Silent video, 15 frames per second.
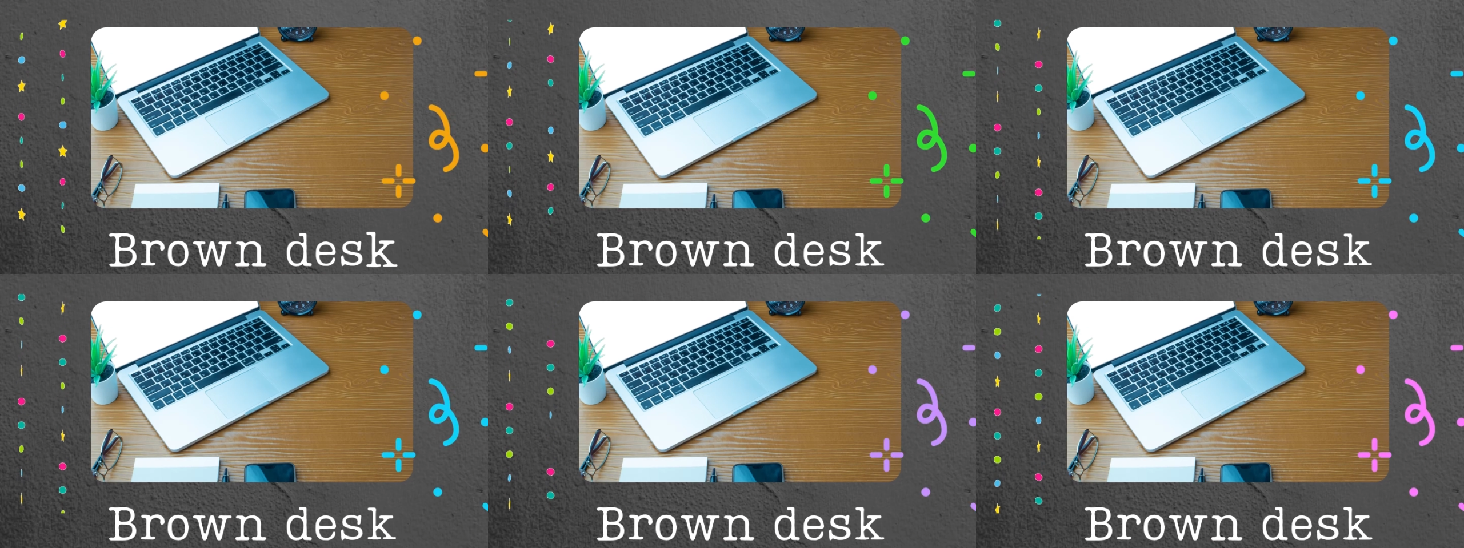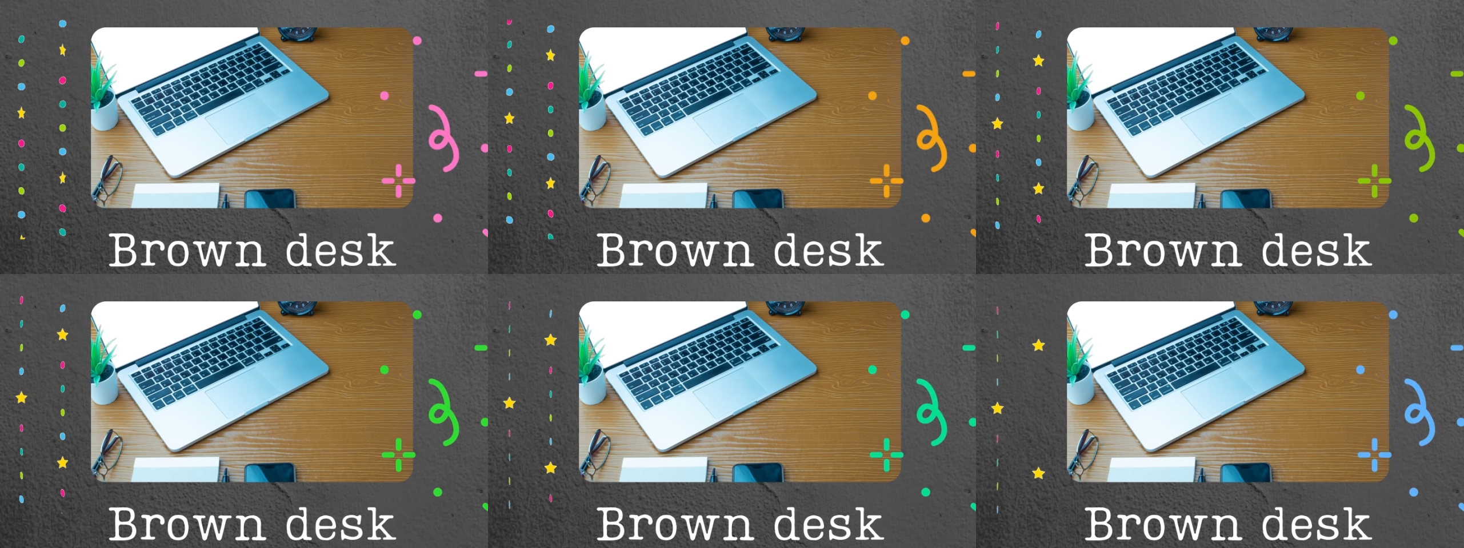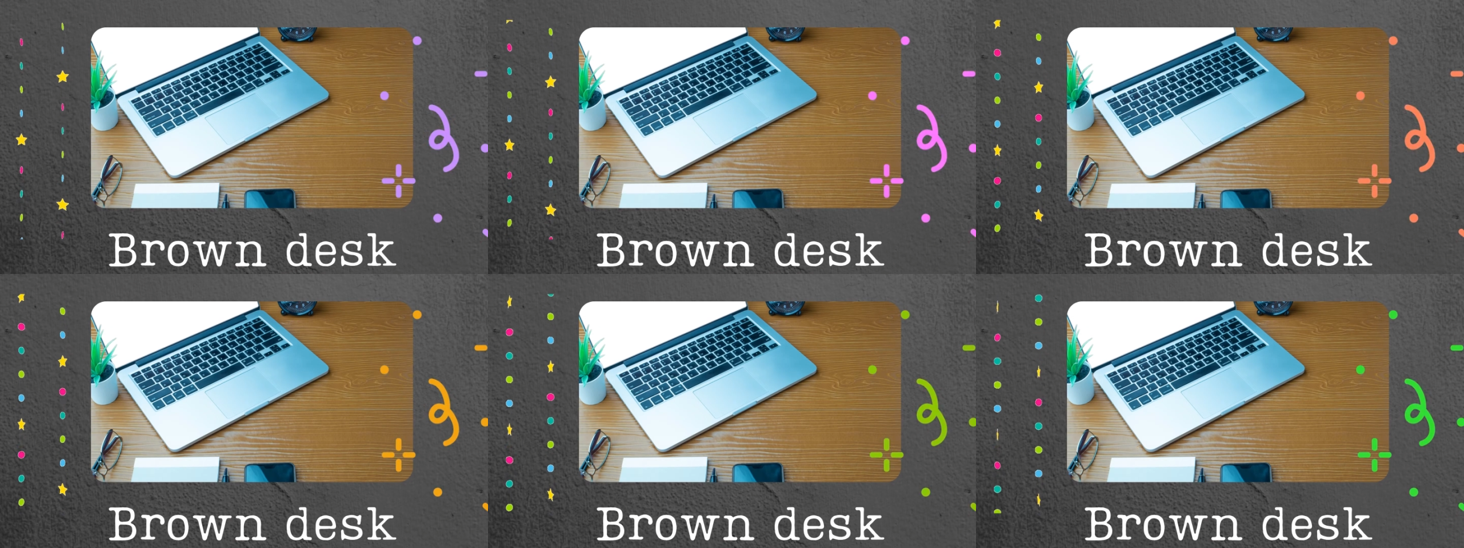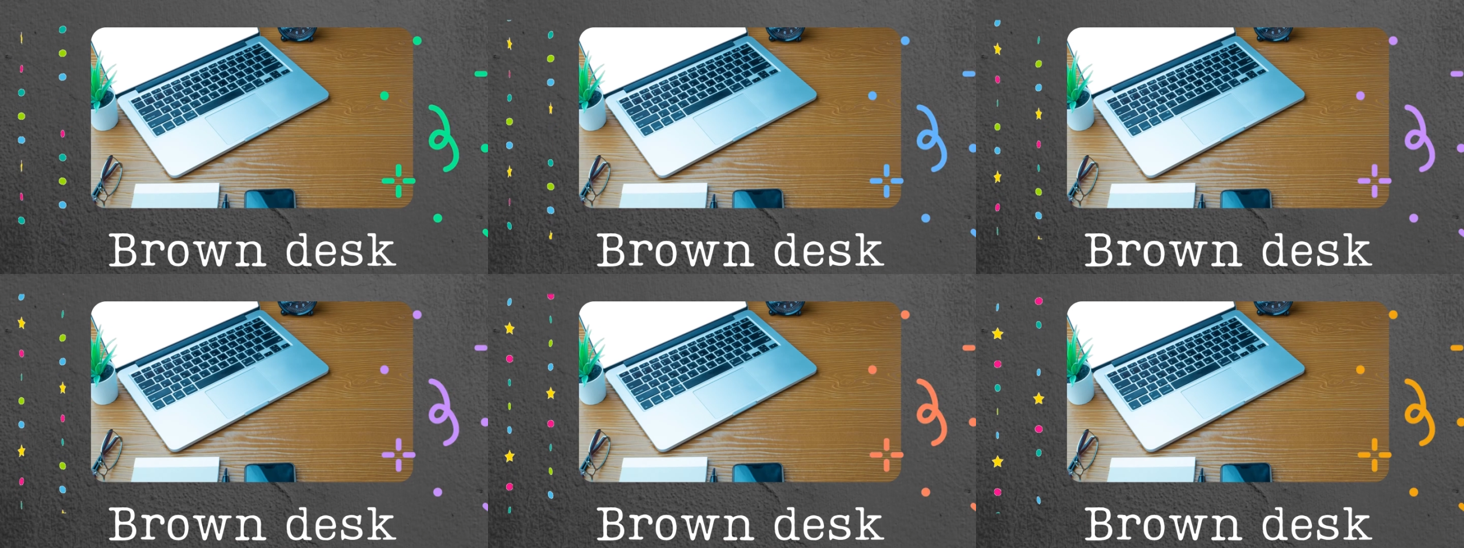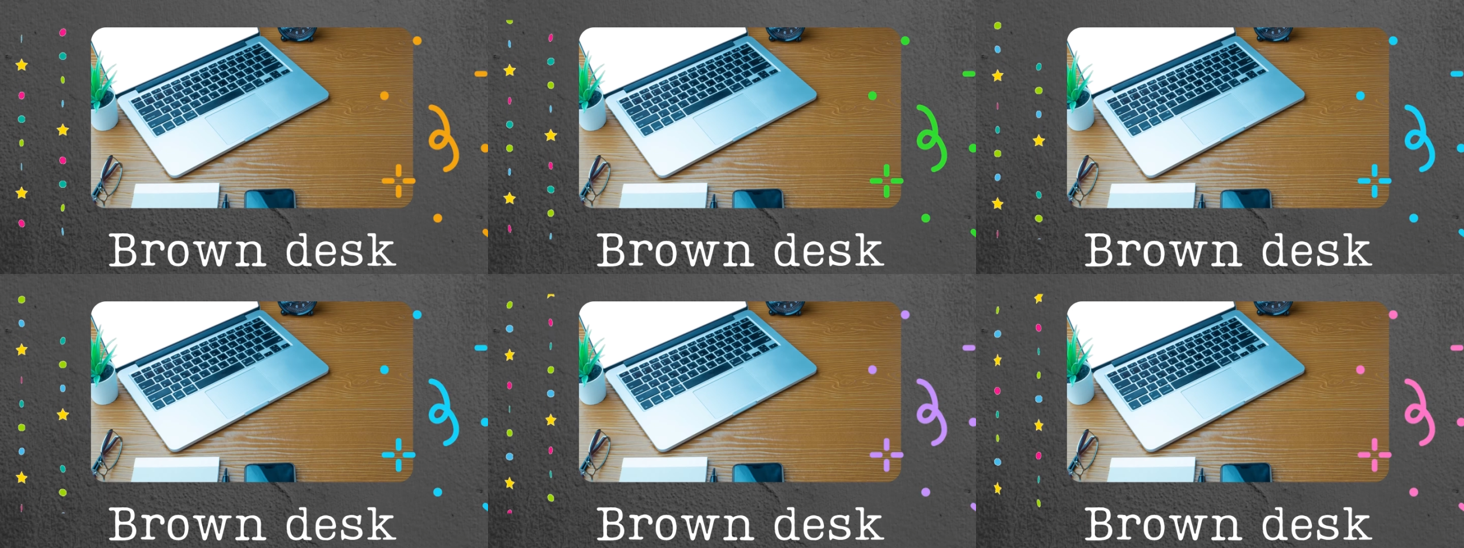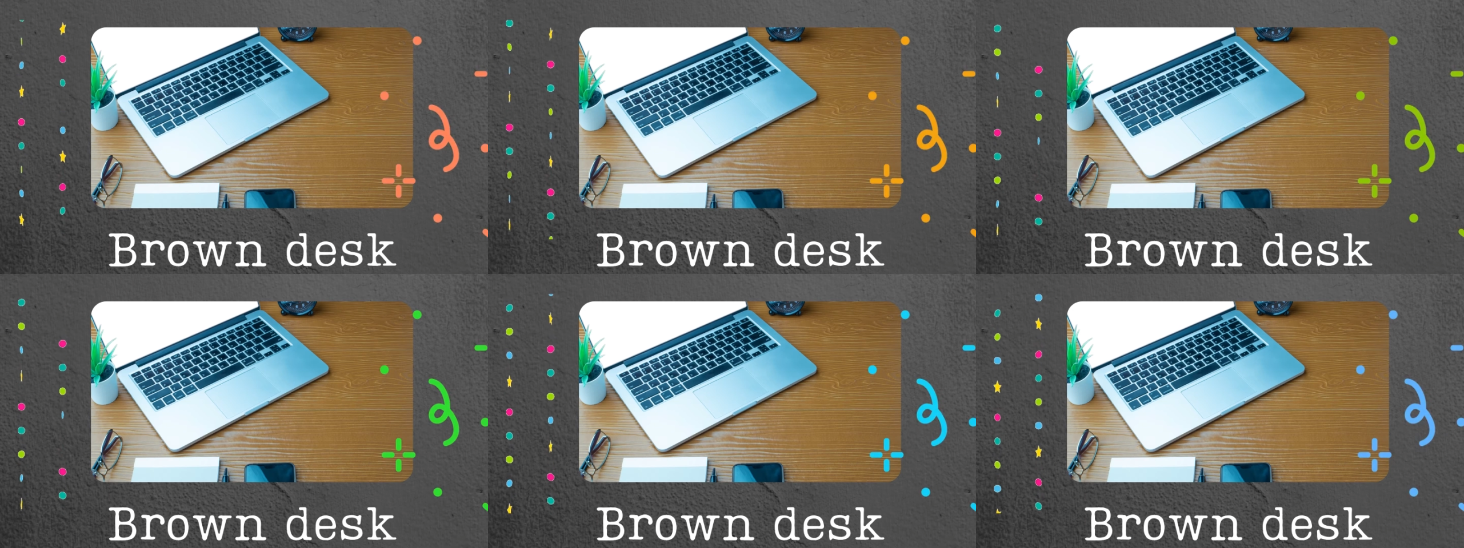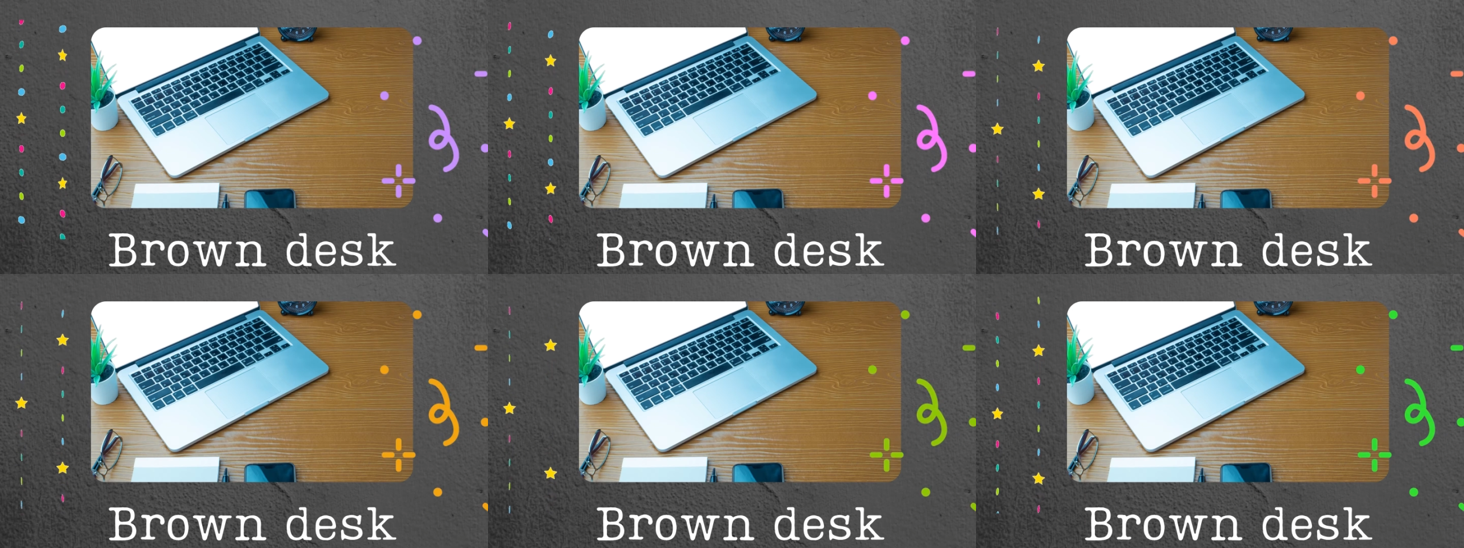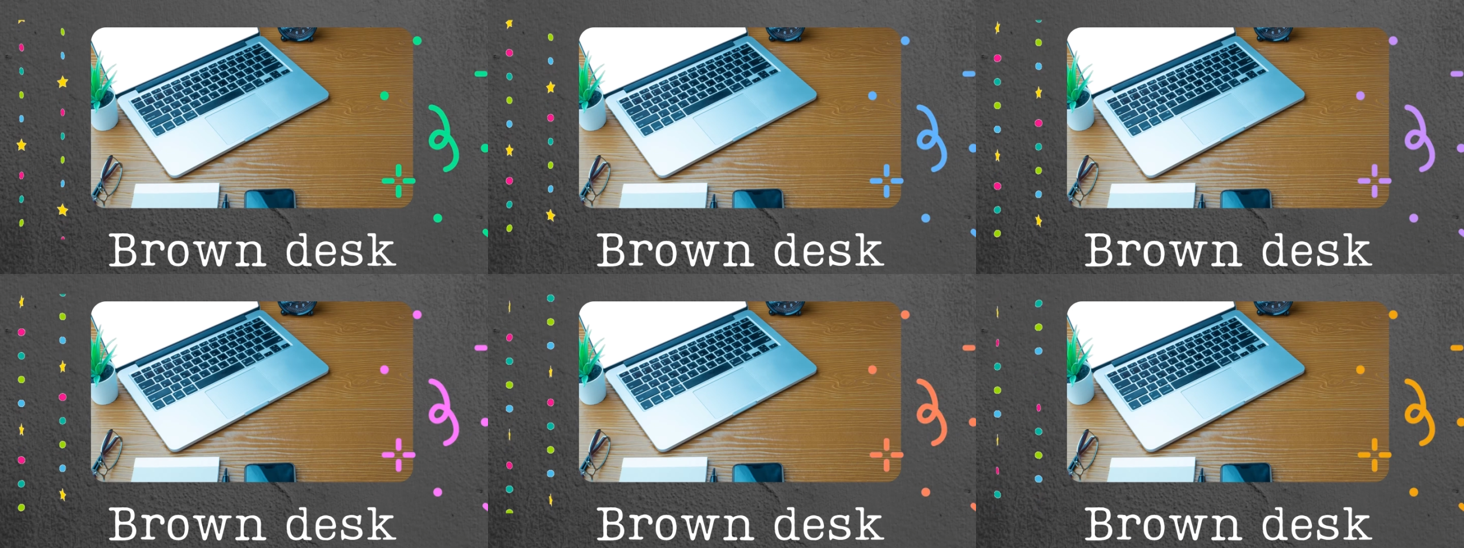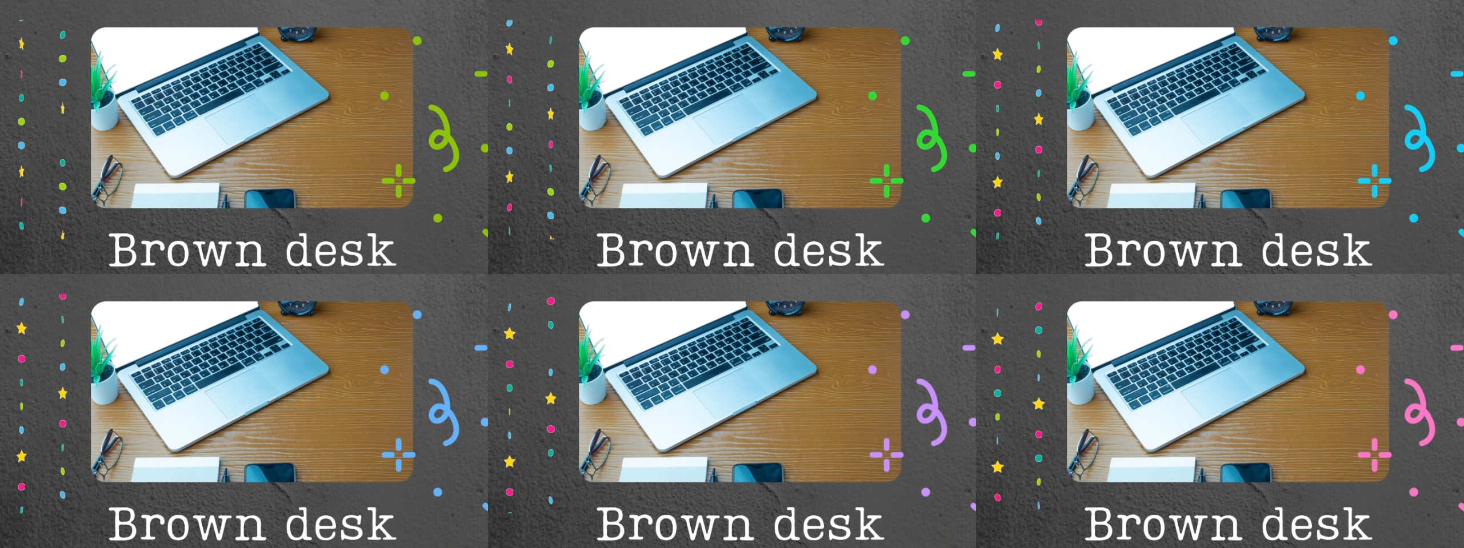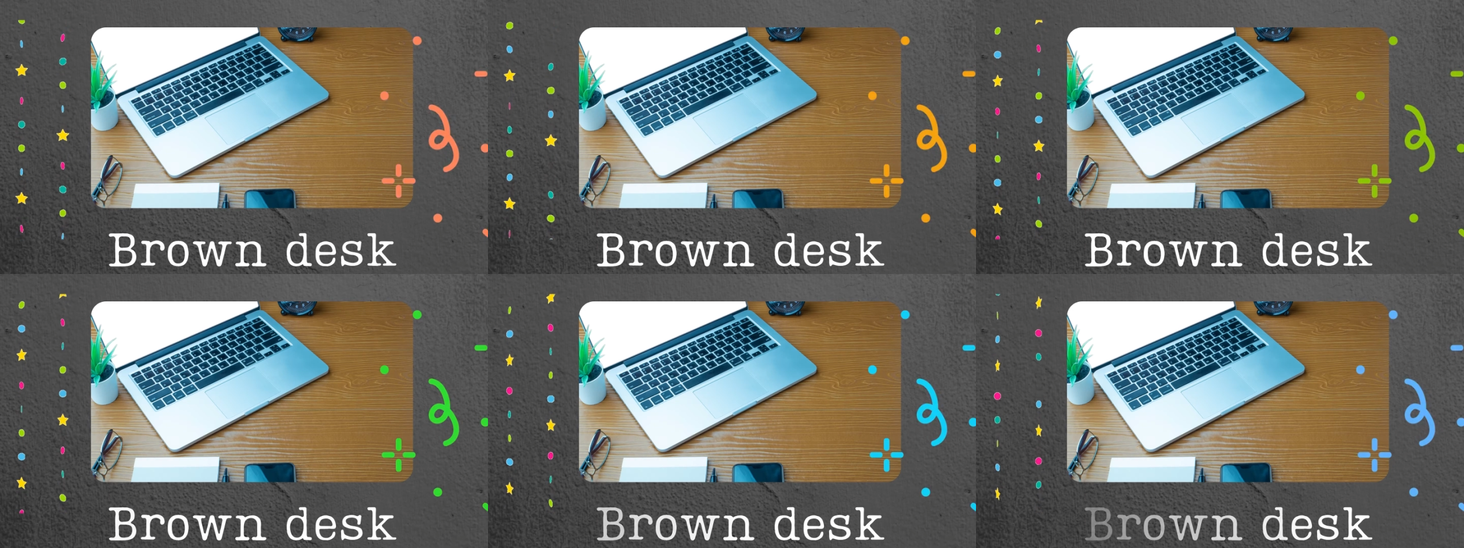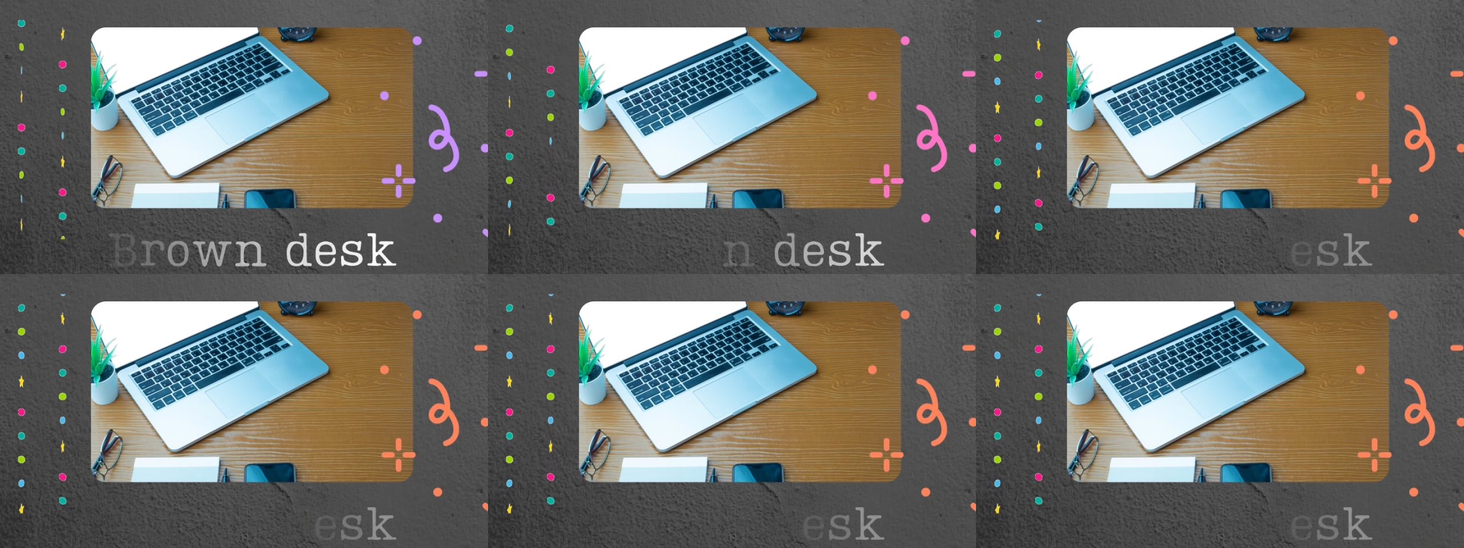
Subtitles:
Nobody's mouth can be seen.